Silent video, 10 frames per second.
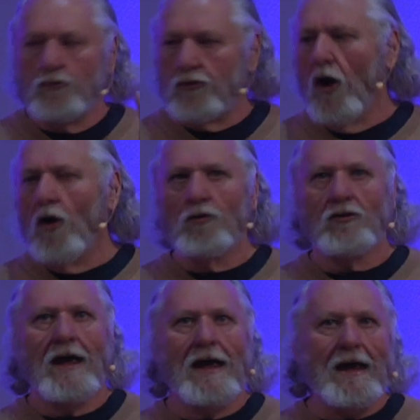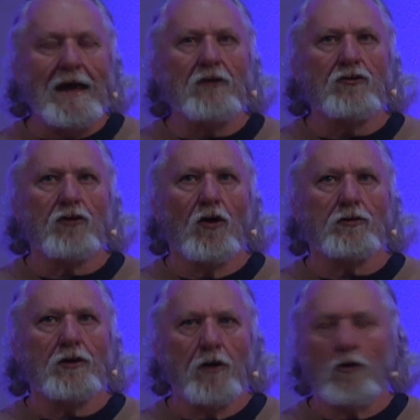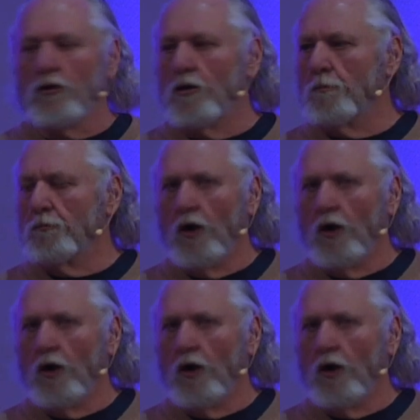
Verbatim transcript: Don't insult the groom.